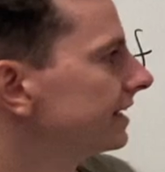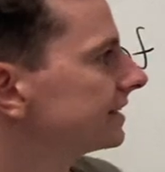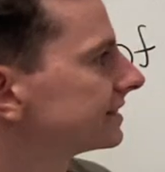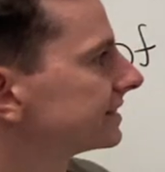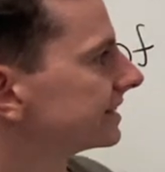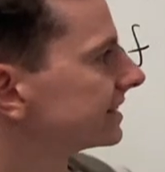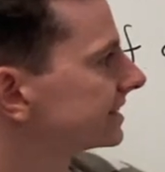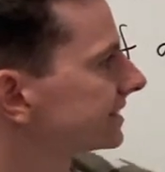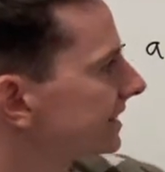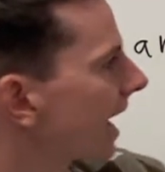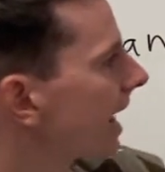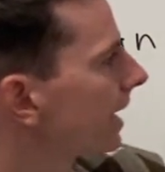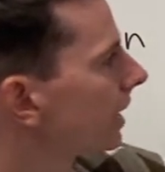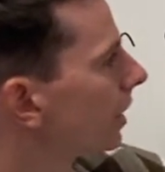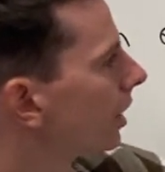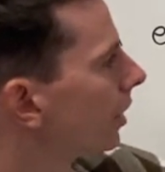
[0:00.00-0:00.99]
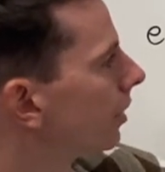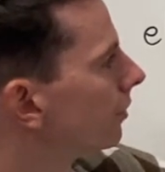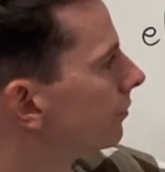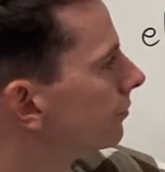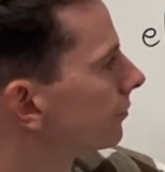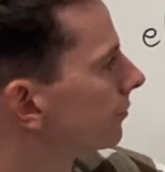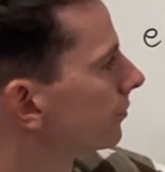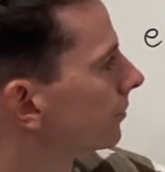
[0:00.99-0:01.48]
is the set
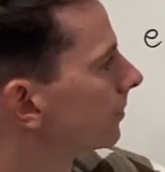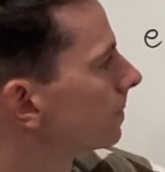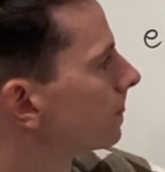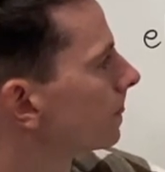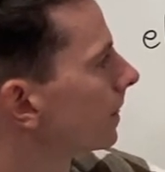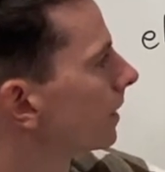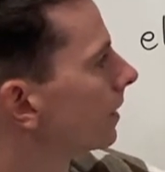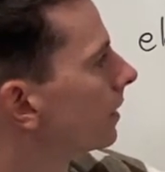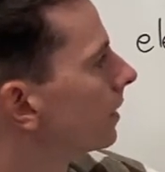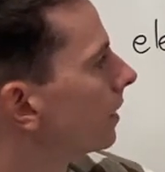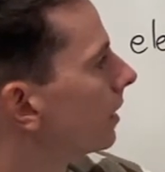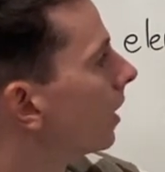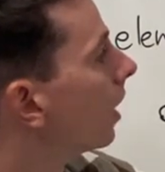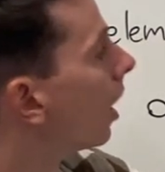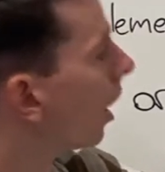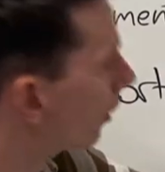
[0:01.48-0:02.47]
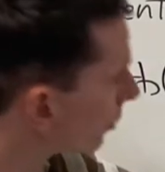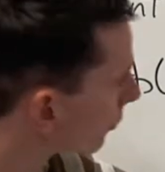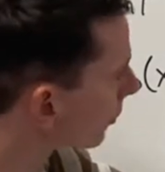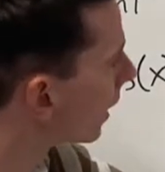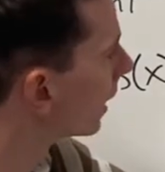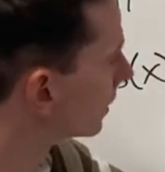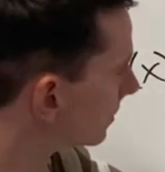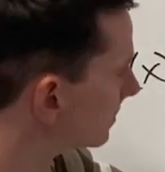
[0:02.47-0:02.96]
of
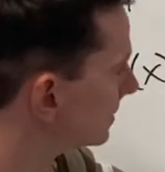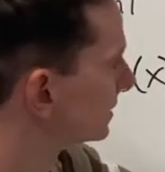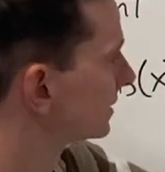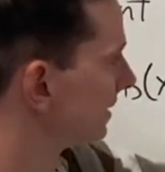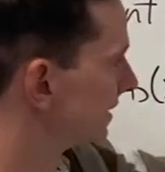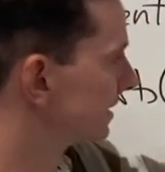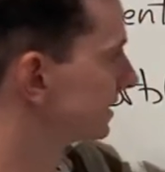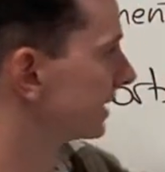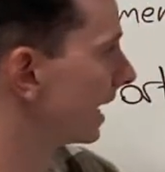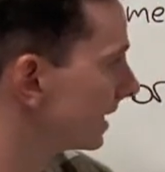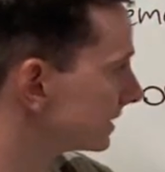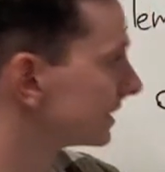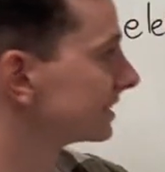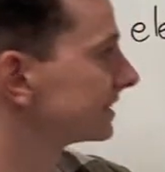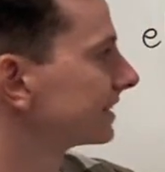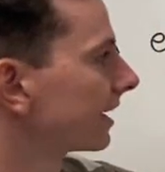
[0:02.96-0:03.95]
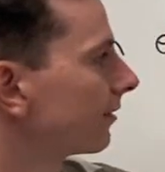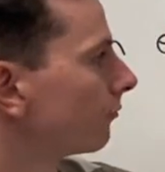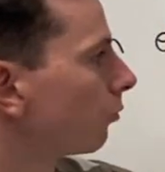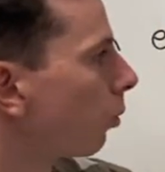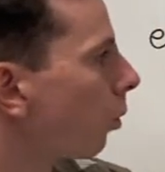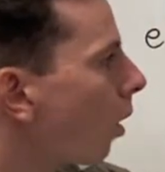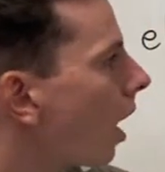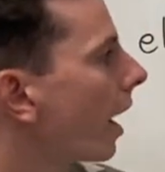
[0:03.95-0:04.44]
other elements in the set, is a set
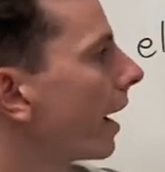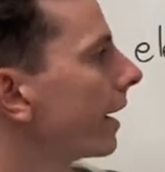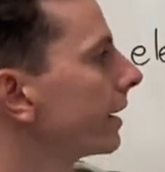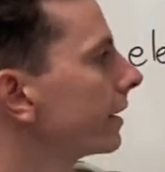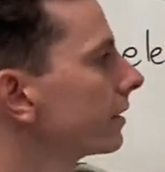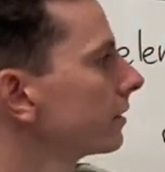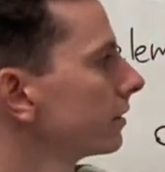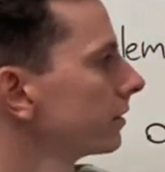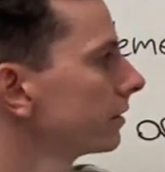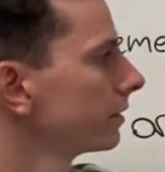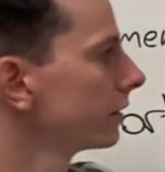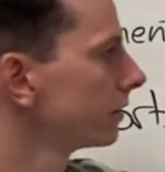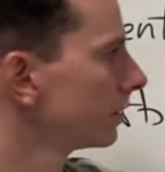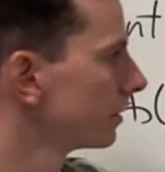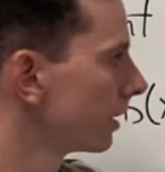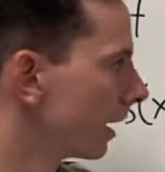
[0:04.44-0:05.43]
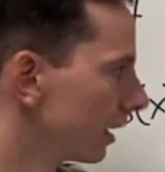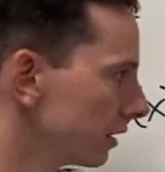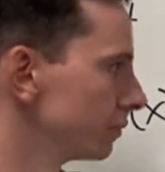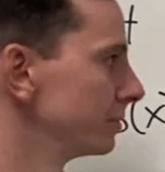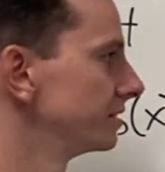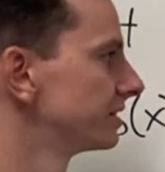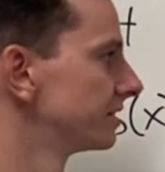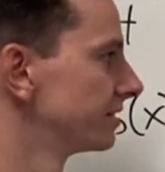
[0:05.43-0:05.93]
of Y
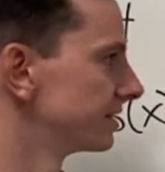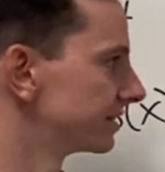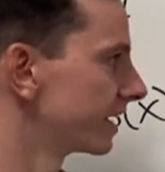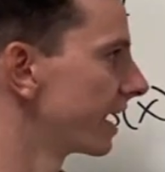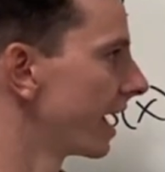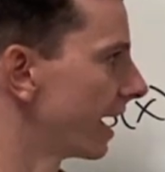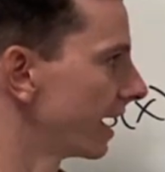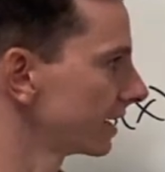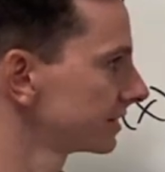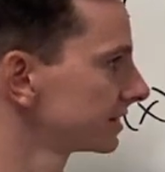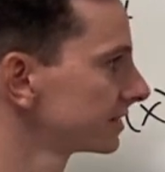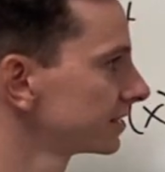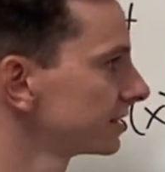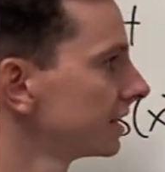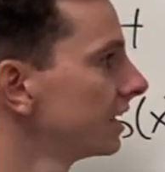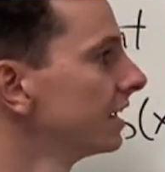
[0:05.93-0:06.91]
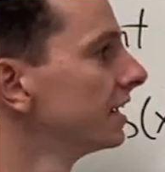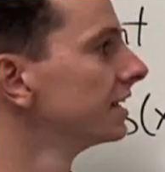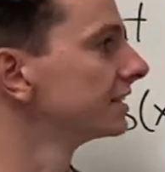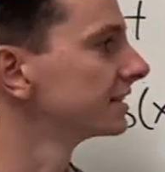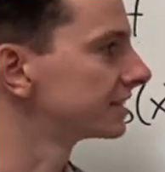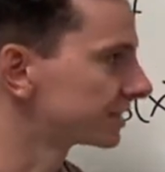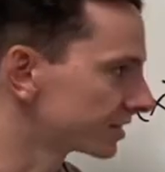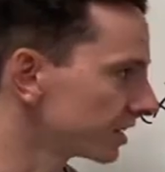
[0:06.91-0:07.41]
elements in the set X,
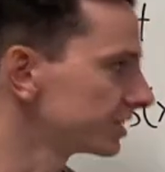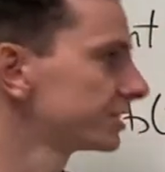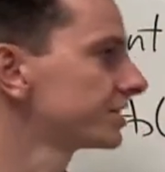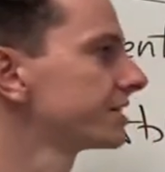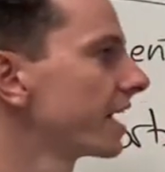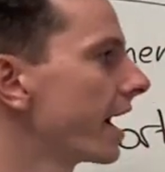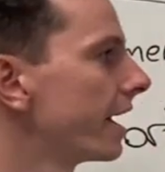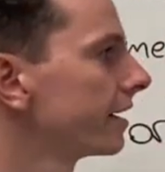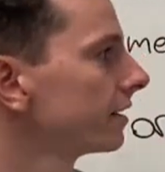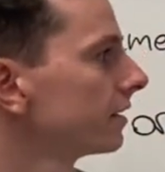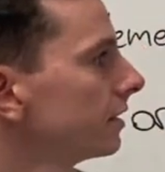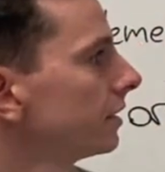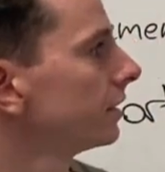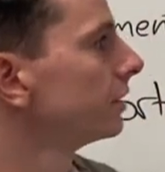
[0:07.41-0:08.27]
such that